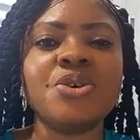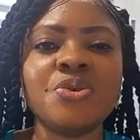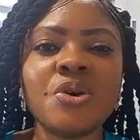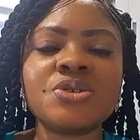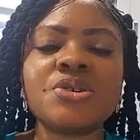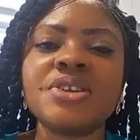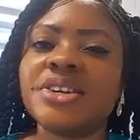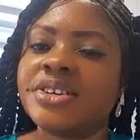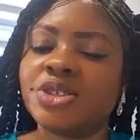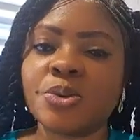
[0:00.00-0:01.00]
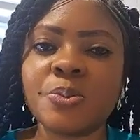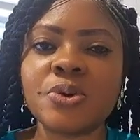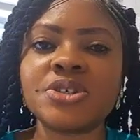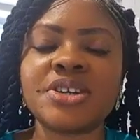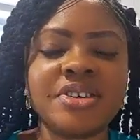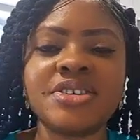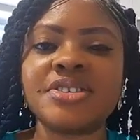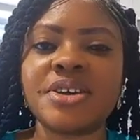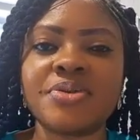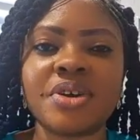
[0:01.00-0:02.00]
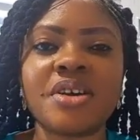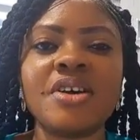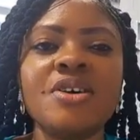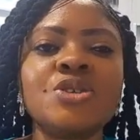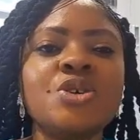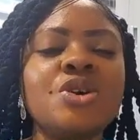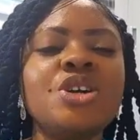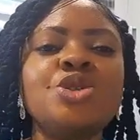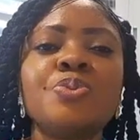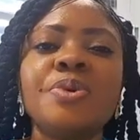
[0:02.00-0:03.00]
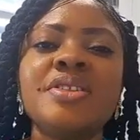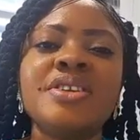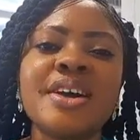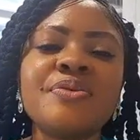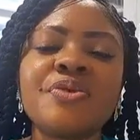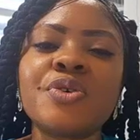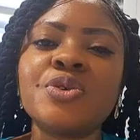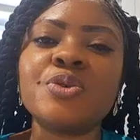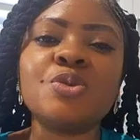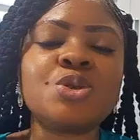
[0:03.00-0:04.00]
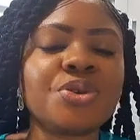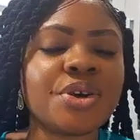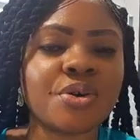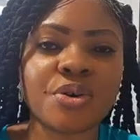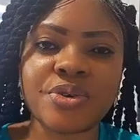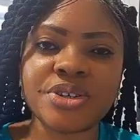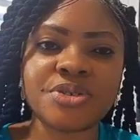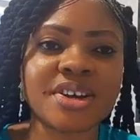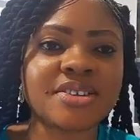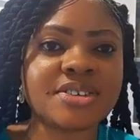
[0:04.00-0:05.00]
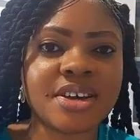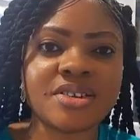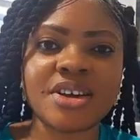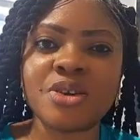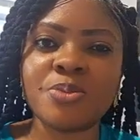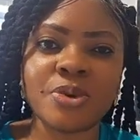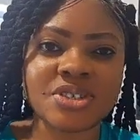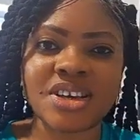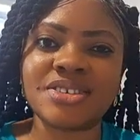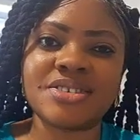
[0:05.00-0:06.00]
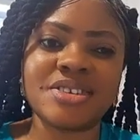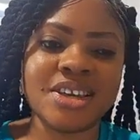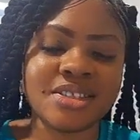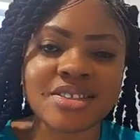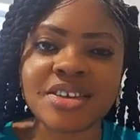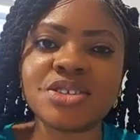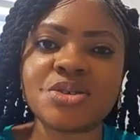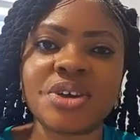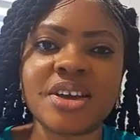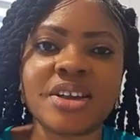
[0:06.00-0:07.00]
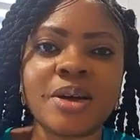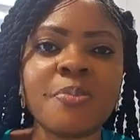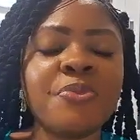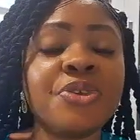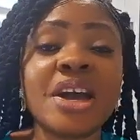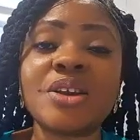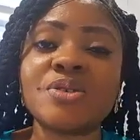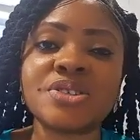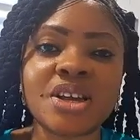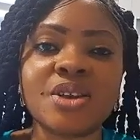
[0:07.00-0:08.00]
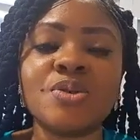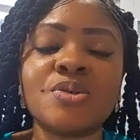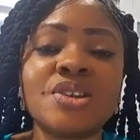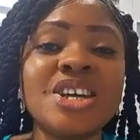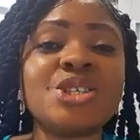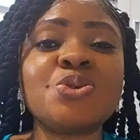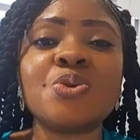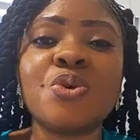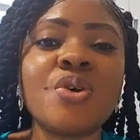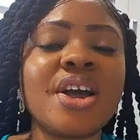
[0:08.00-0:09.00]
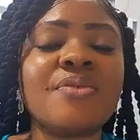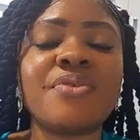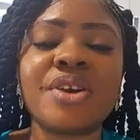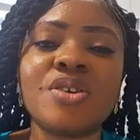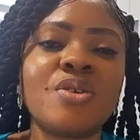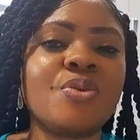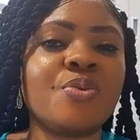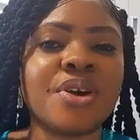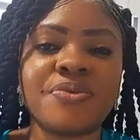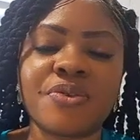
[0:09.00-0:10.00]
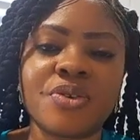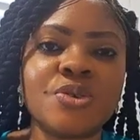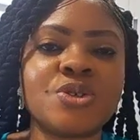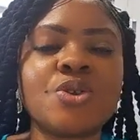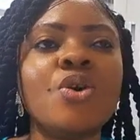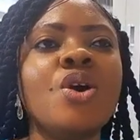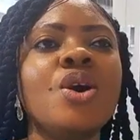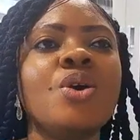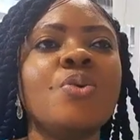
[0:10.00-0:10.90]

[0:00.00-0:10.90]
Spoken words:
You also need his support in this area. So he should be there for you to encourage you and tell you that you both are in this together. You are not alone. It will go a very long way for you. So